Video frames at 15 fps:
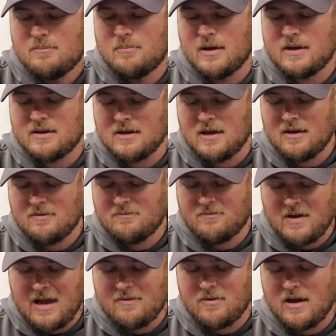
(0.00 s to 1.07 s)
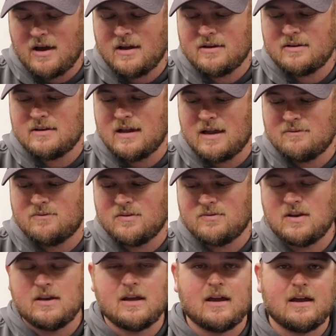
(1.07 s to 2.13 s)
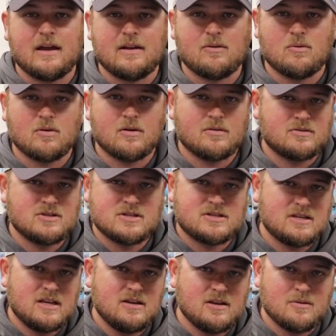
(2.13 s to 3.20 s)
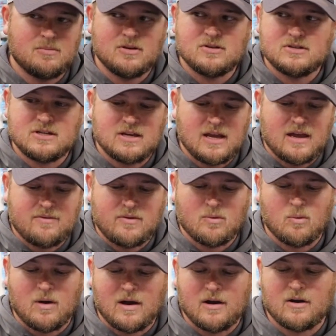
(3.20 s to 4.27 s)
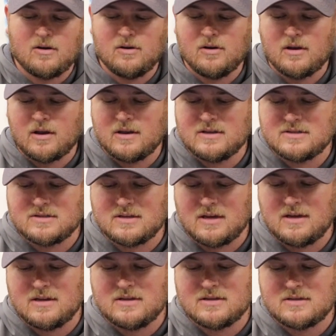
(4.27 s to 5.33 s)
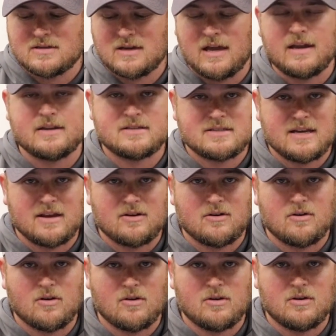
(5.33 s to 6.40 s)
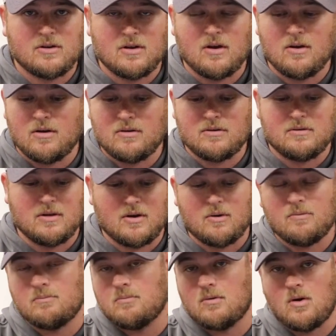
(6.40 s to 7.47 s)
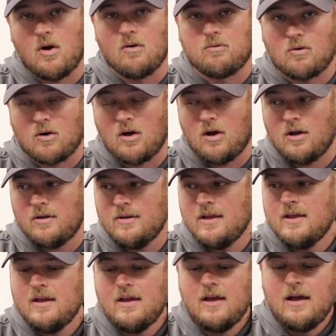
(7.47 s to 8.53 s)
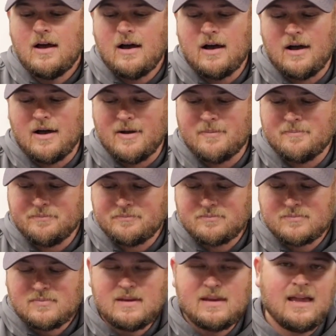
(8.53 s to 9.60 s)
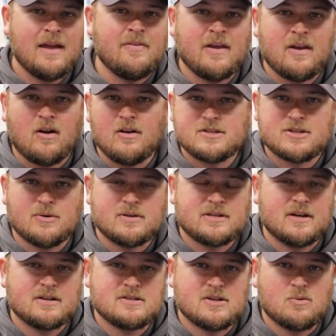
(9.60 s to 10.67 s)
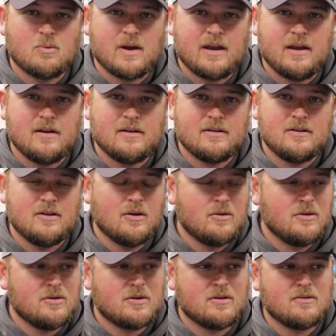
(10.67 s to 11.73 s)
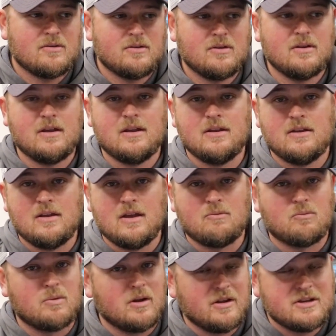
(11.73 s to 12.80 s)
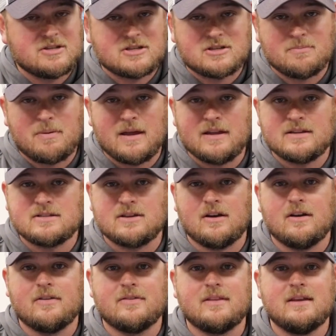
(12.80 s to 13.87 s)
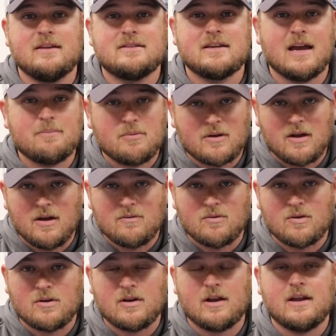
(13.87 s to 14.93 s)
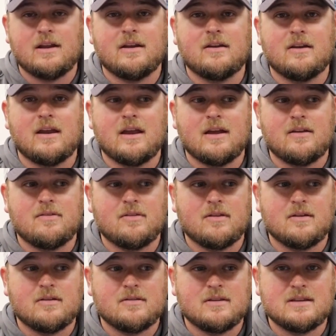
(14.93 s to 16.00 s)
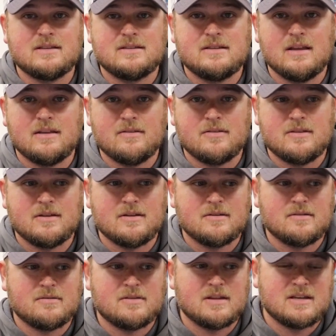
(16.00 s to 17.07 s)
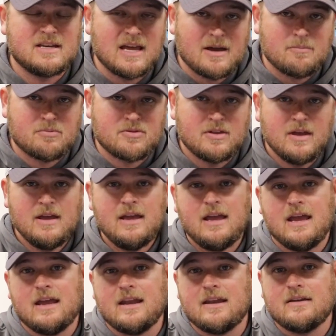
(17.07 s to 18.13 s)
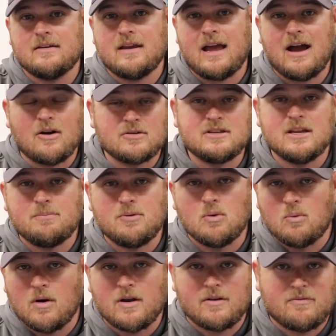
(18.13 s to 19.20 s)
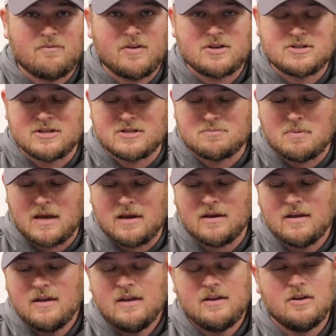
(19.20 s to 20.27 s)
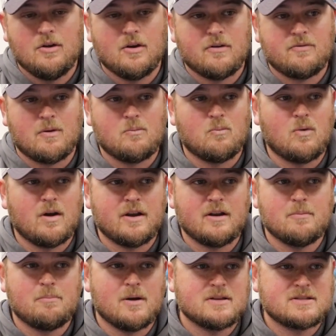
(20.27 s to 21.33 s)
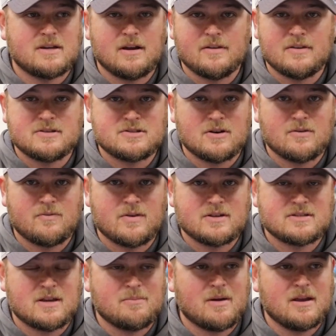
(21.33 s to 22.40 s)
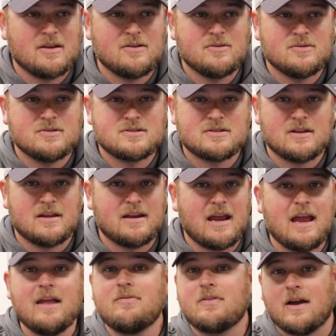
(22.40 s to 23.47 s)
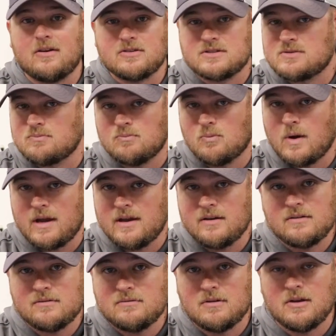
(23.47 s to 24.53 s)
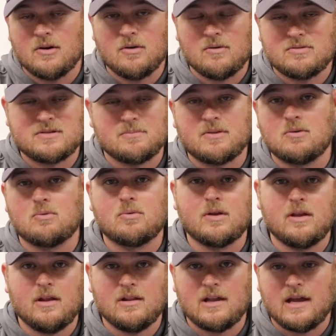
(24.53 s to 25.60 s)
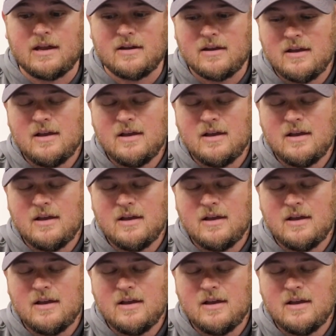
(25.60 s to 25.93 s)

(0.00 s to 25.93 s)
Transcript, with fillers: But um, 5-aught 959 or just EWG heavy wire hook is, is kind of standard, you, uh, you know, overall. Um, and then also a tungsten weight, you know, you can, it really just depends on the type of cover and, and the, the, the, the depth and how deep you want to fish this bait. You know, if I'm wanting to buzz it on the surface, I might use an eighth ounce weight, you know, something really light.